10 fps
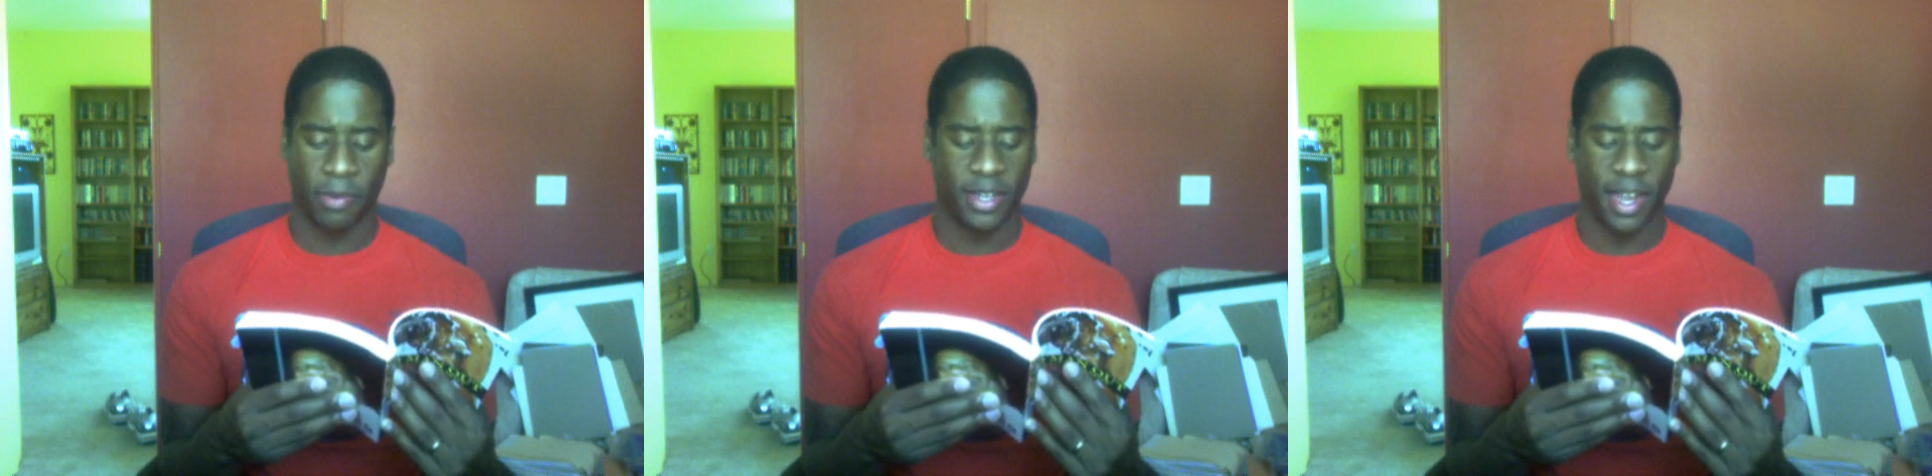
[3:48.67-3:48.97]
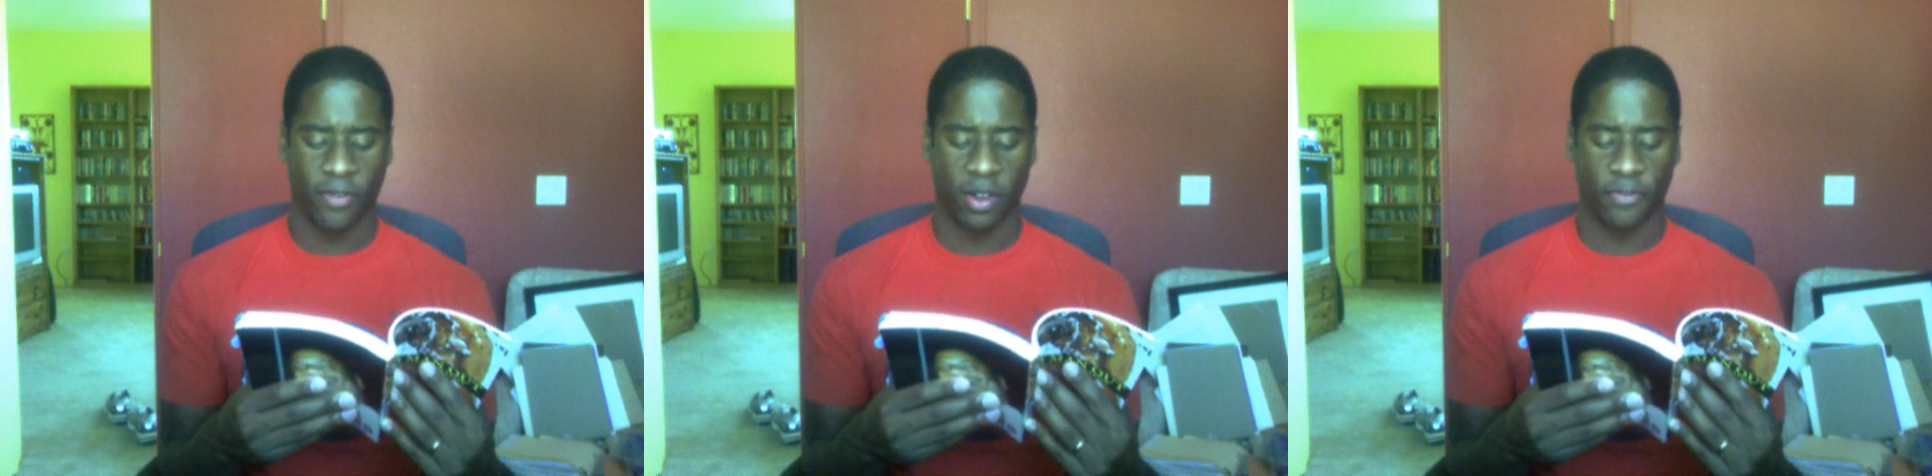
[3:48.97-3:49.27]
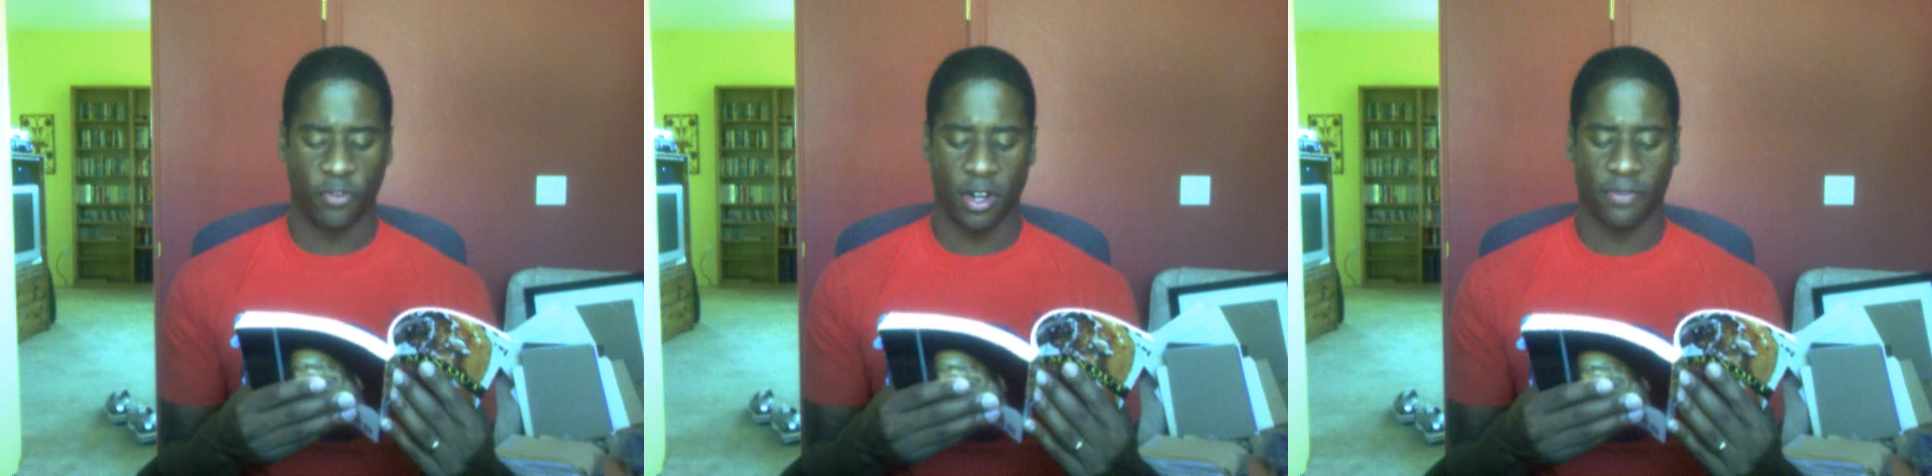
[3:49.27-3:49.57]
but never
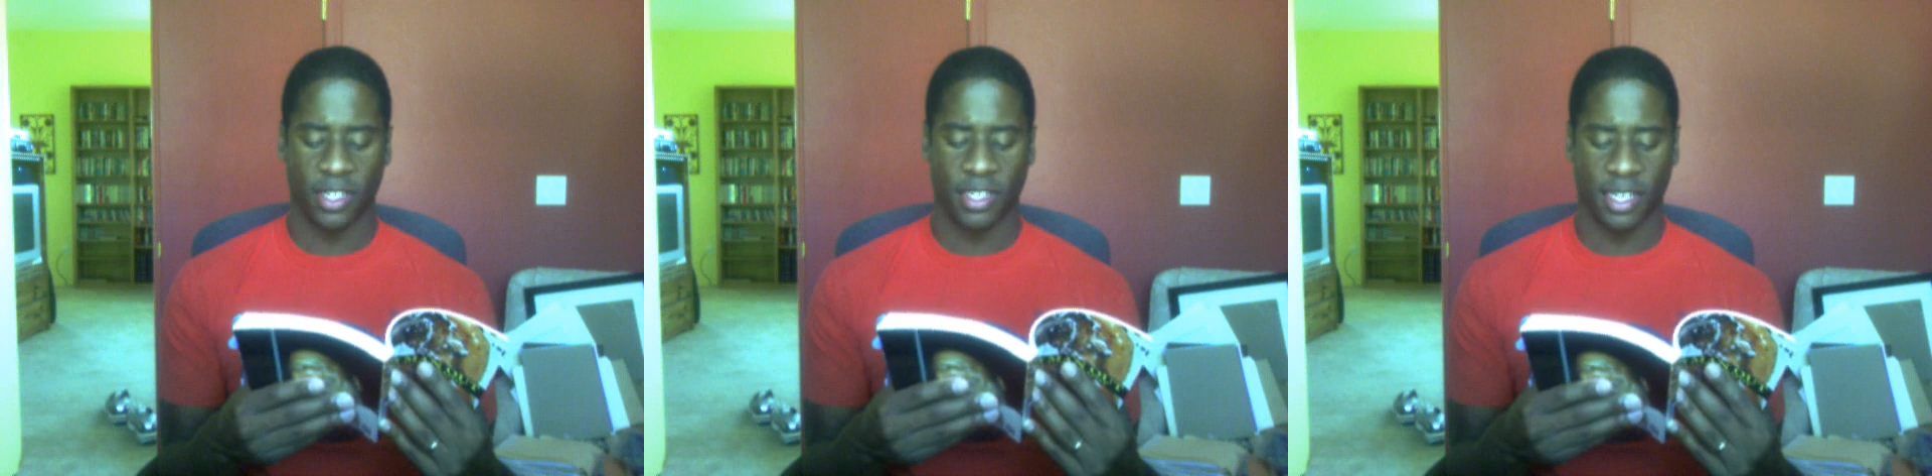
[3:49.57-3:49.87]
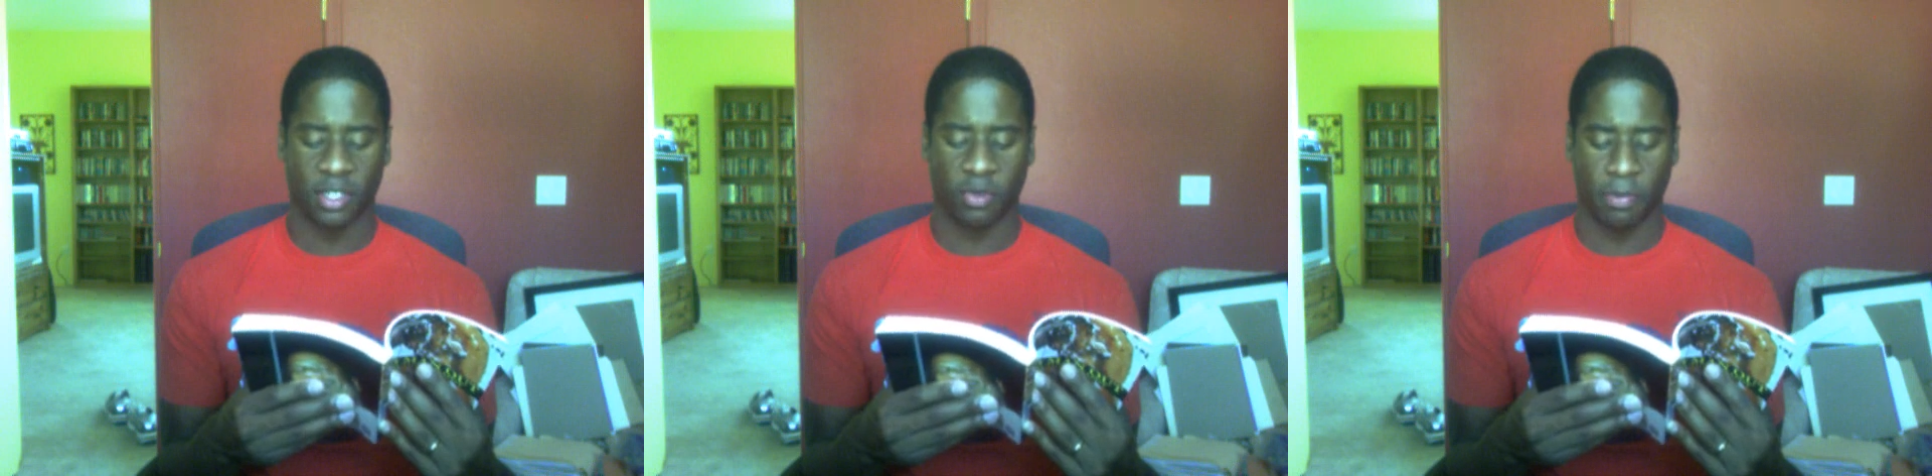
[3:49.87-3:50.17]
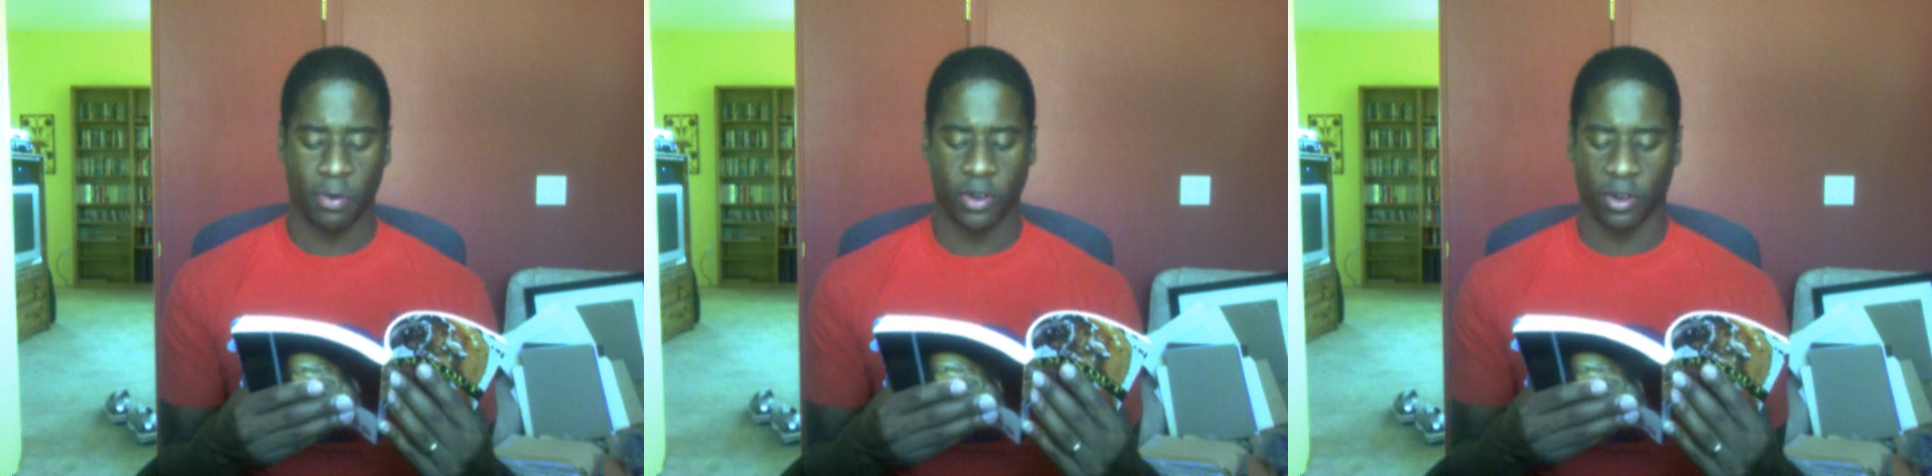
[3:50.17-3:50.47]
in front of a dozen
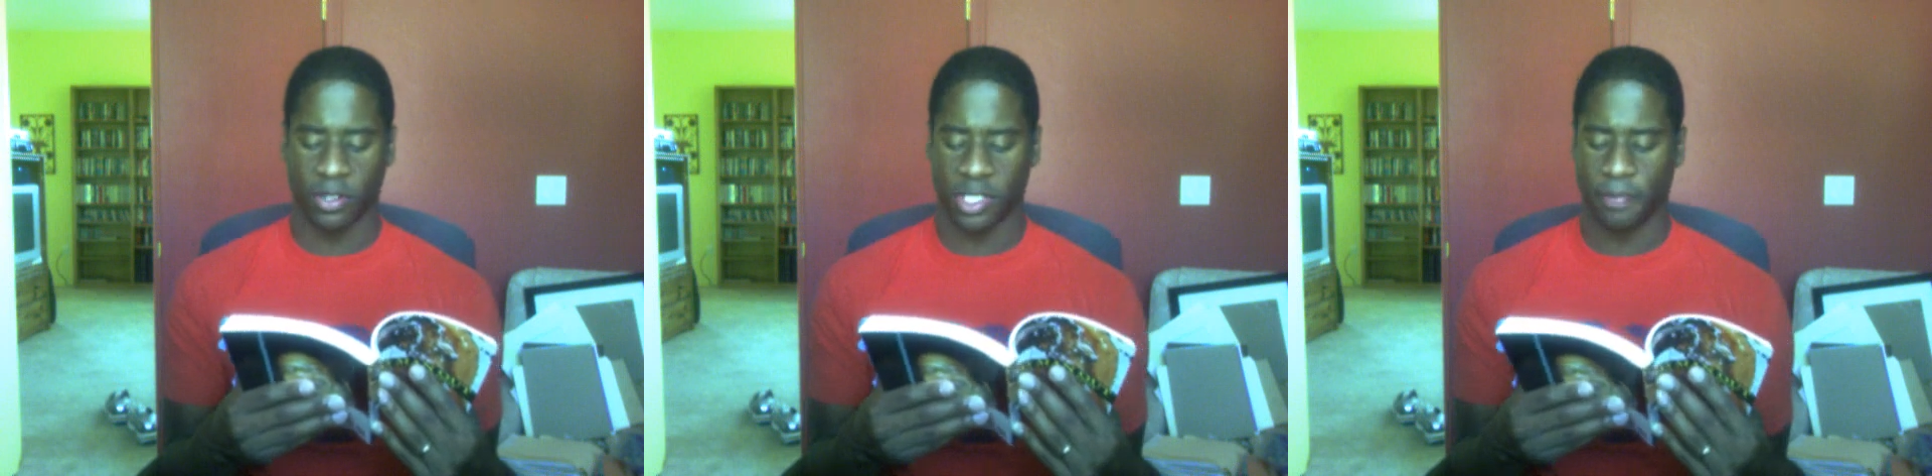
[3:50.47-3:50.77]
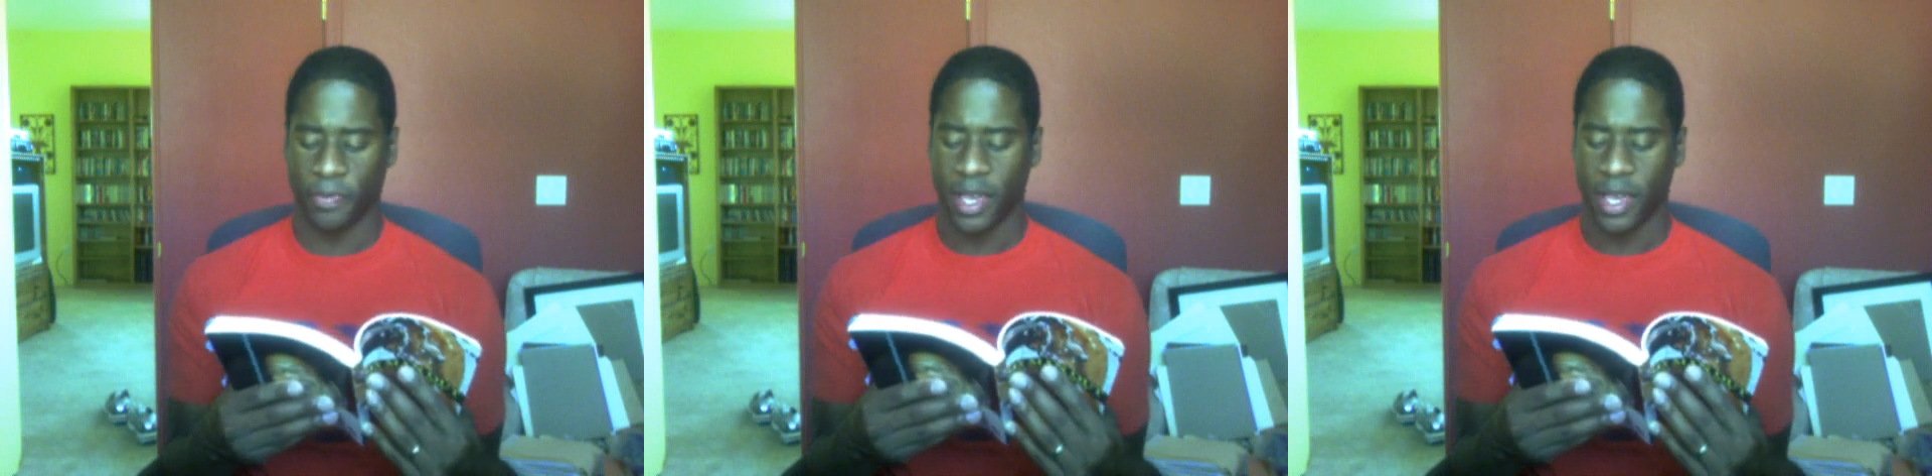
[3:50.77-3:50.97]
reporters.